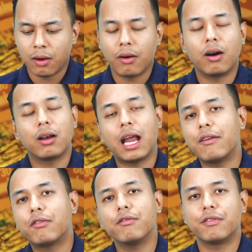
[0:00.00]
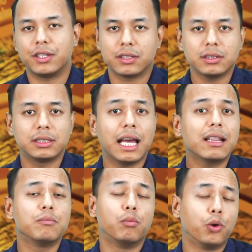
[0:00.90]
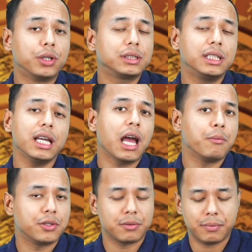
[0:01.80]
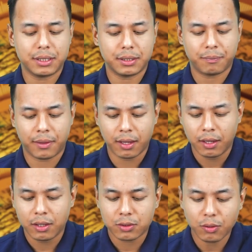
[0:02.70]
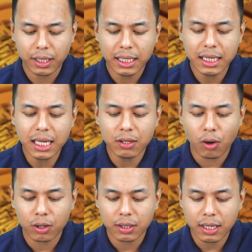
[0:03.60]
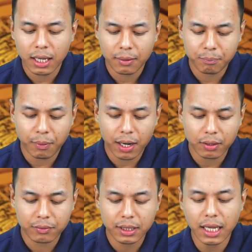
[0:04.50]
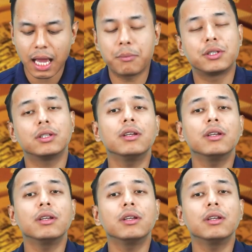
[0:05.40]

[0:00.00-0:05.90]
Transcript: landform features that borders the Amazon Basin. So in the northern part of the Amazon